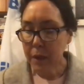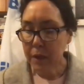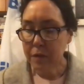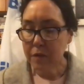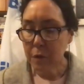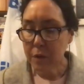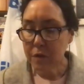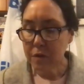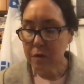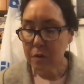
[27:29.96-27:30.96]
So
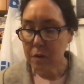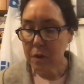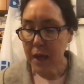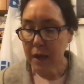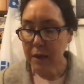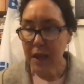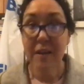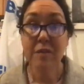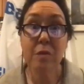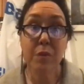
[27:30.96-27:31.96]
that
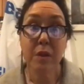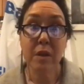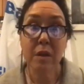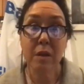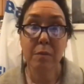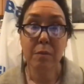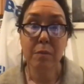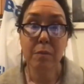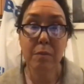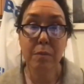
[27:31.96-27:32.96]
is a really
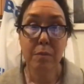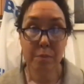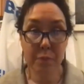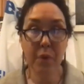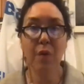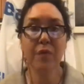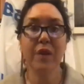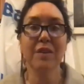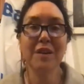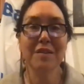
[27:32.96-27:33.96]

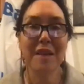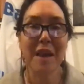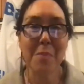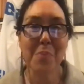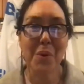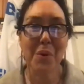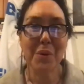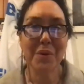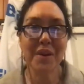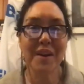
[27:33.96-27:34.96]
perfect
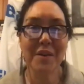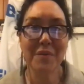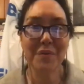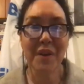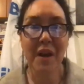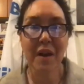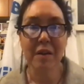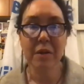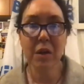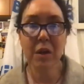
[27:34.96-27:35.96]
example of
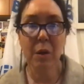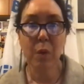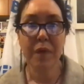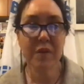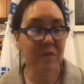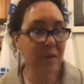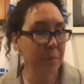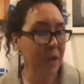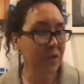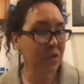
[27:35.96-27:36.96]
what this
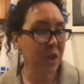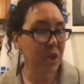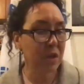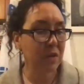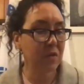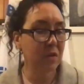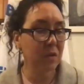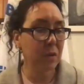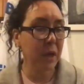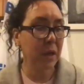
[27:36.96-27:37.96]
administration is
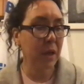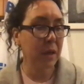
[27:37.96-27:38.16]
doing,